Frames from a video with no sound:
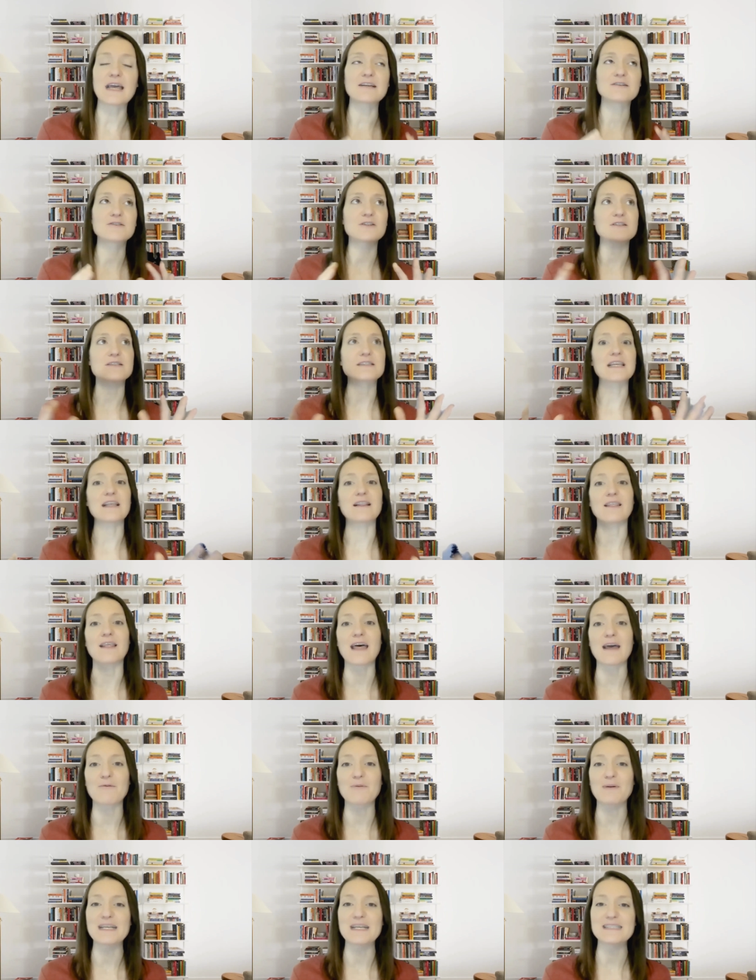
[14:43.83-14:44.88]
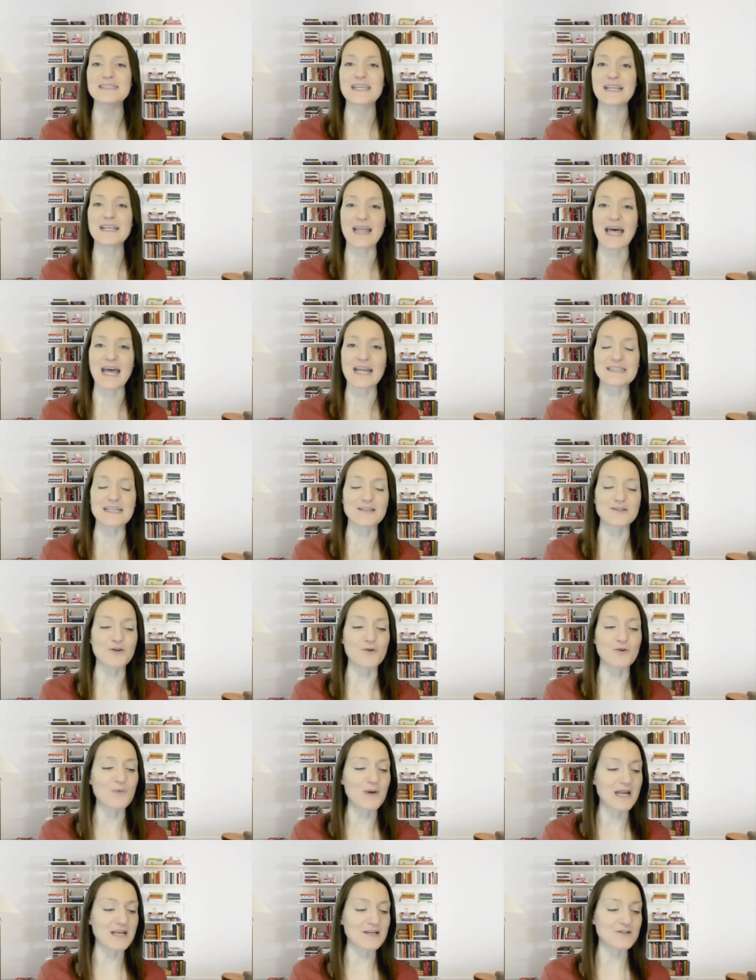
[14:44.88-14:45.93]
I shouldn't say when I say lots, I
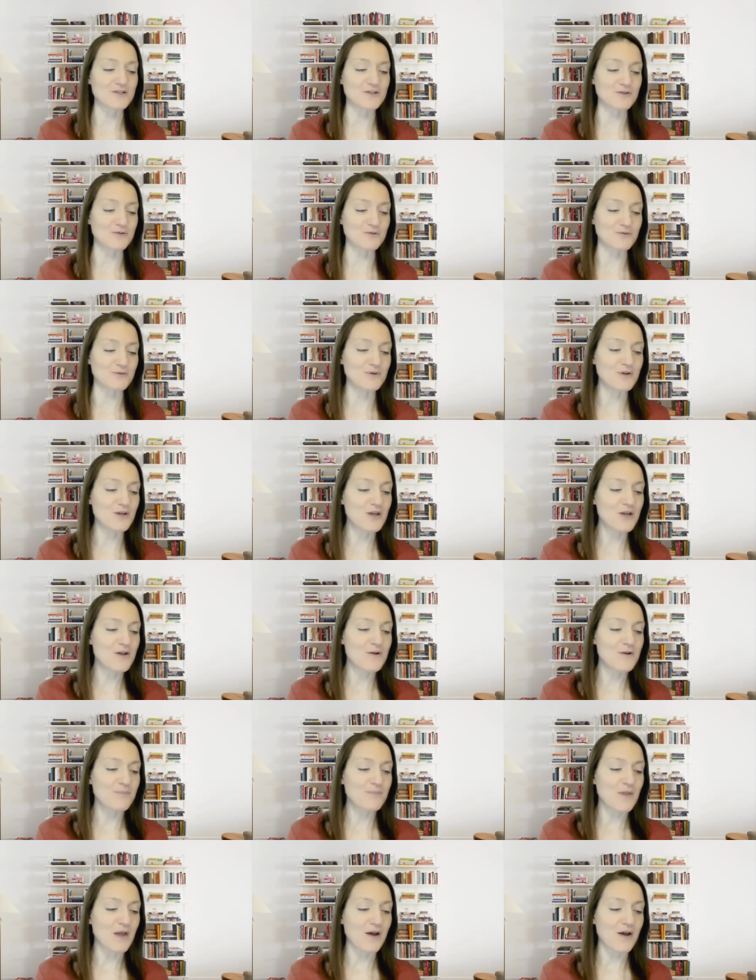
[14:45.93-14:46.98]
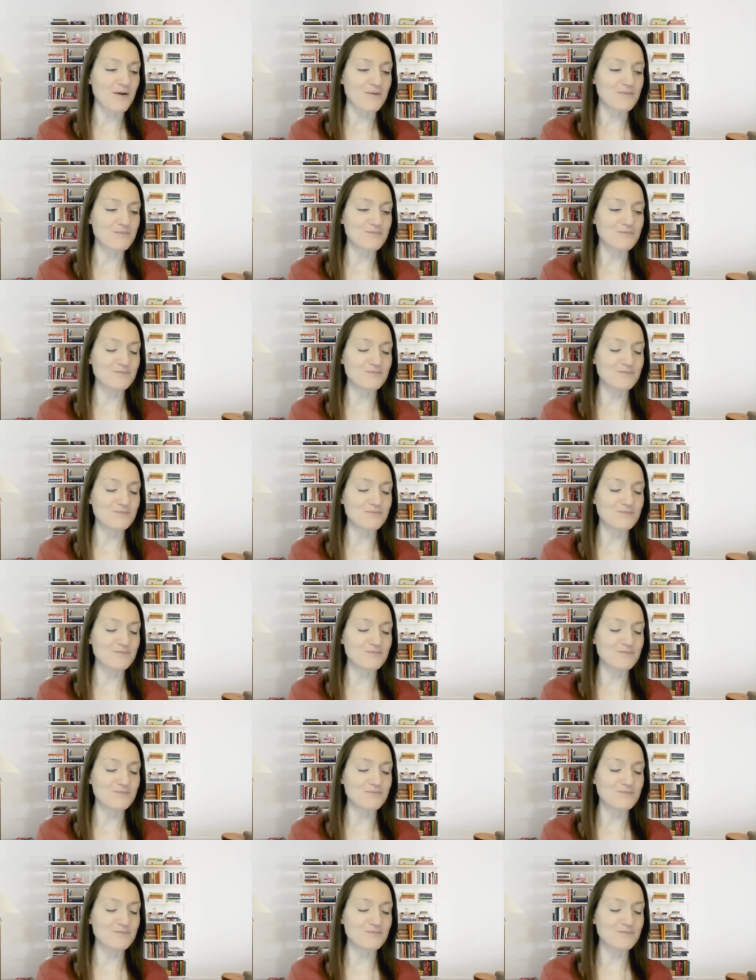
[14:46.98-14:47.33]
don't want to uh,